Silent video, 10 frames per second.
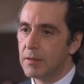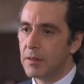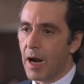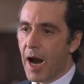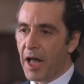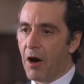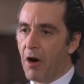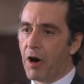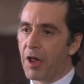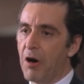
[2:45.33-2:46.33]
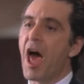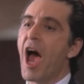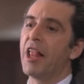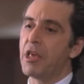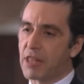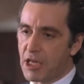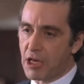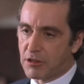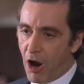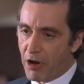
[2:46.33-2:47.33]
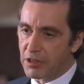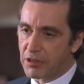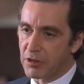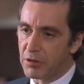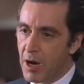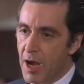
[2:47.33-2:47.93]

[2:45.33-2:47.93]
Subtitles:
Out of order. Who the hell do you think you're talking to?